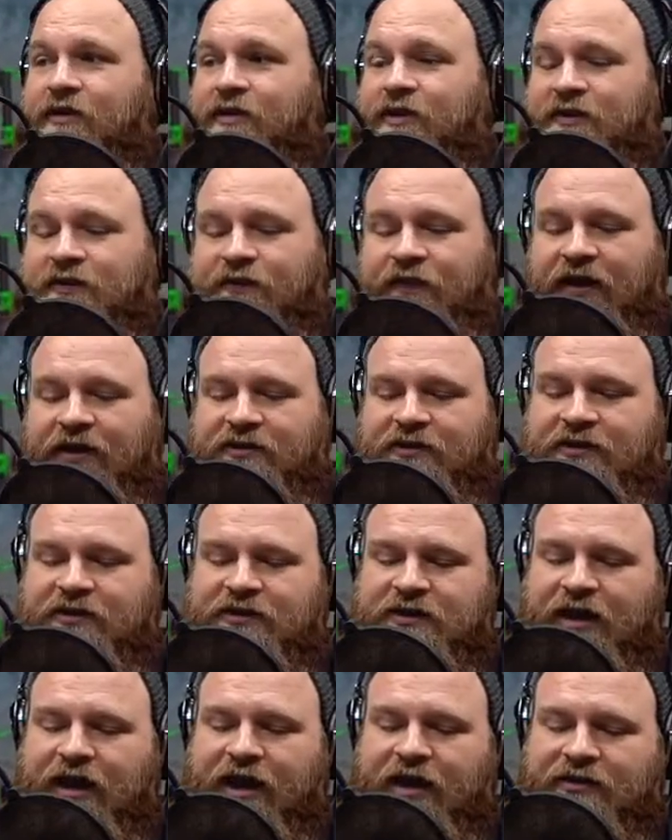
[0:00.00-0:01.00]
This fancy
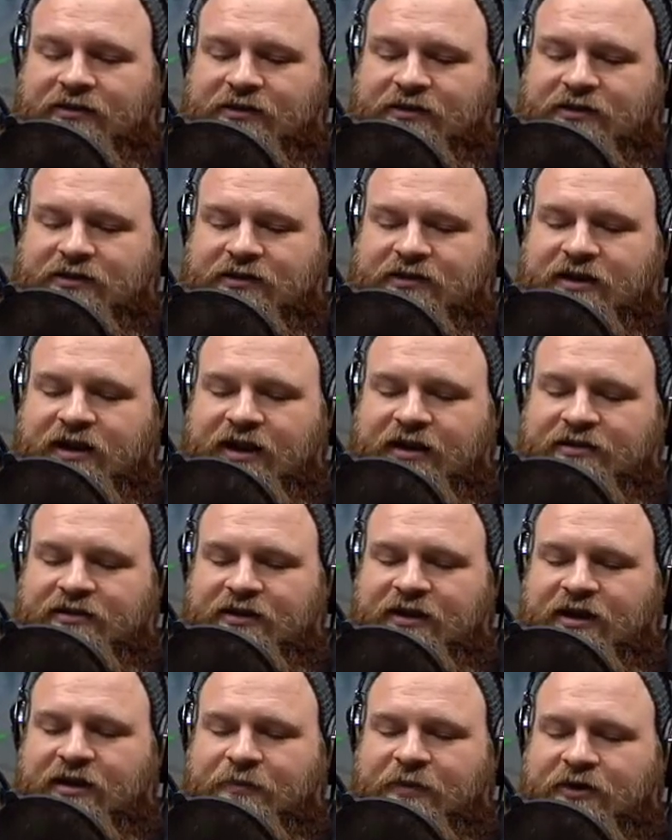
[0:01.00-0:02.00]
Z-axis is nice.
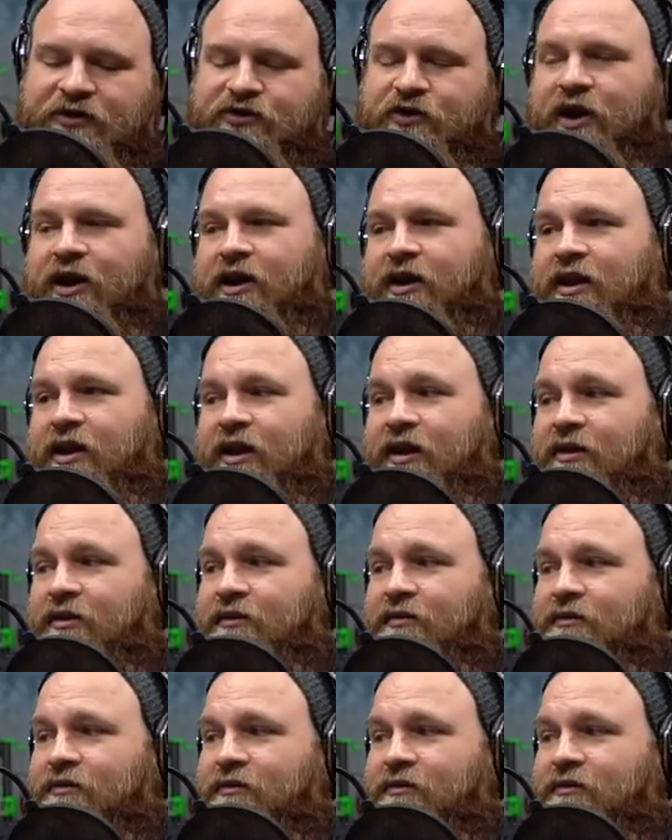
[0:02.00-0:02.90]
And then I'm going to try it again.